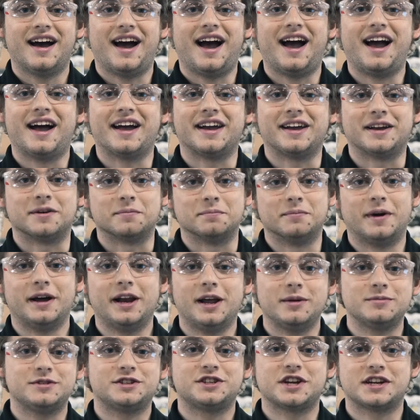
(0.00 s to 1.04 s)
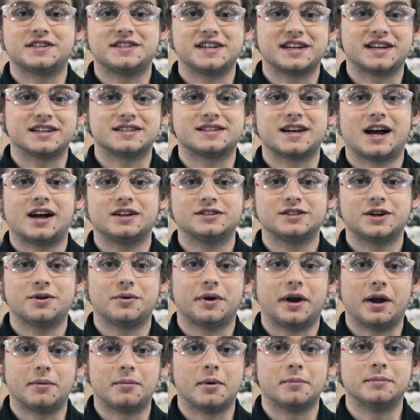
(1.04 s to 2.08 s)
Hi, my name is Jesse
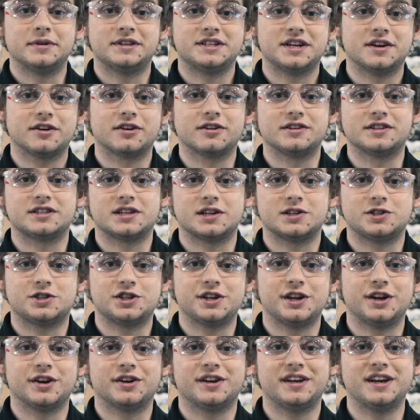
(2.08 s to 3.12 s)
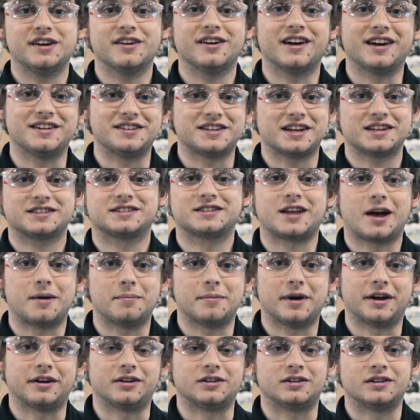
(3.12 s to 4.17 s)
Cataldo and I'm a materials engineer here at
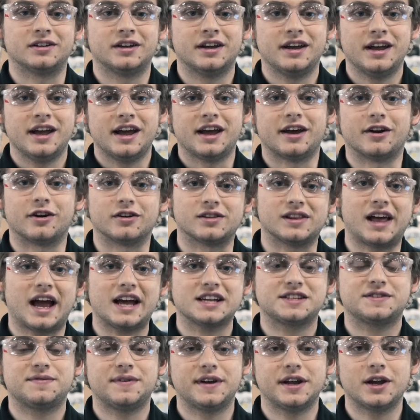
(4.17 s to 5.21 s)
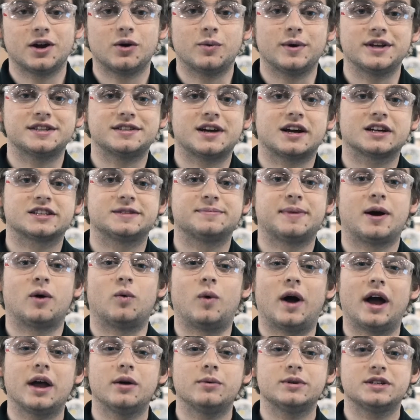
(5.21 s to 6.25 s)
Desktop Metal. In our last video we talked about
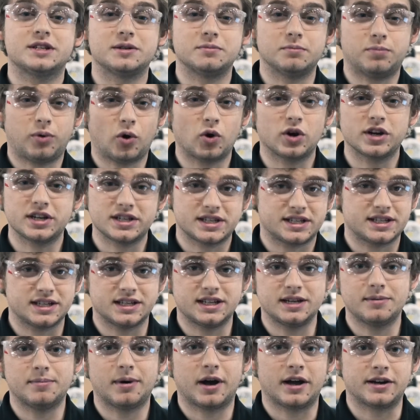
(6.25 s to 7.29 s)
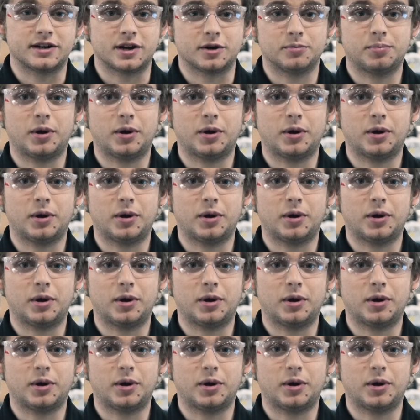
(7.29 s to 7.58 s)
why it was important to debind our